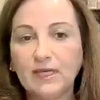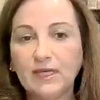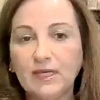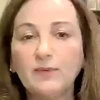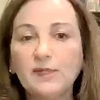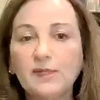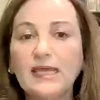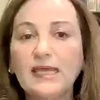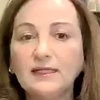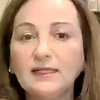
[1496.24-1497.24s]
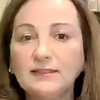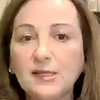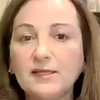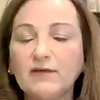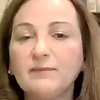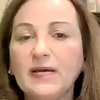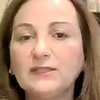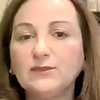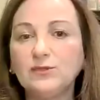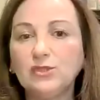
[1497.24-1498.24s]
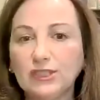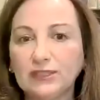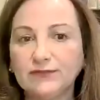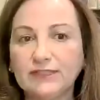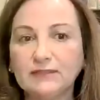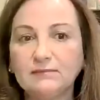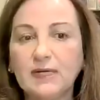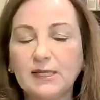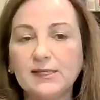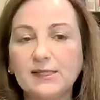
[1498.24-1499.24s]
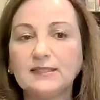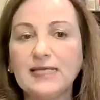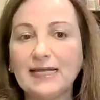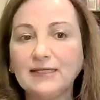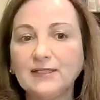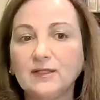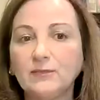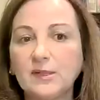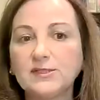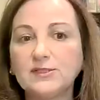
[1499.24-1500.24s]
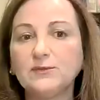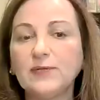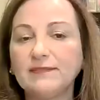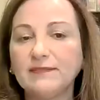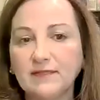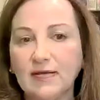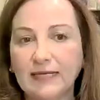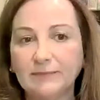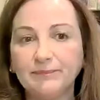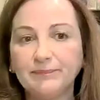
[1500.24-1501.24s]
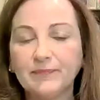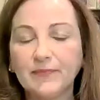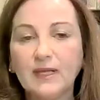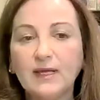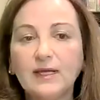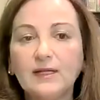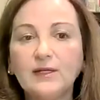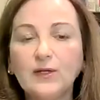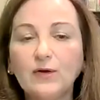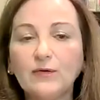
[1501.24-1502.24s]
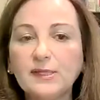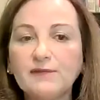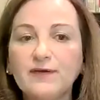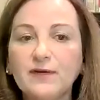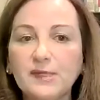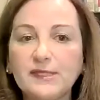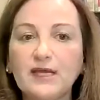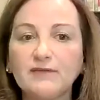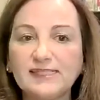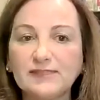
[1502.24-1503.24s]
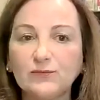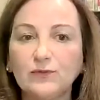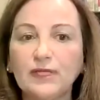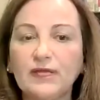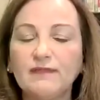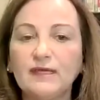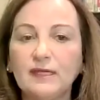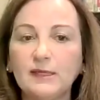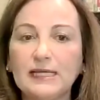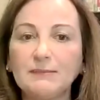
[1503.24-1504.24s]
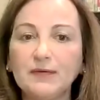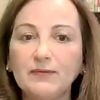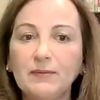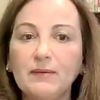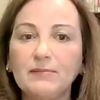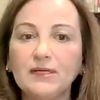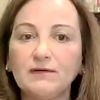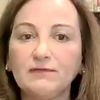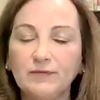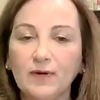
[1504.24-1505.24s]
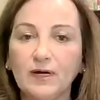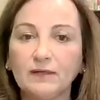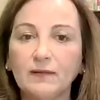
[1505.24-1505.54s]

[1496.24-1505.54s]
She was the eldest of my two children. My son Daniel was 2 at the time. Leora's first day of school in the Islamic Republic of Iran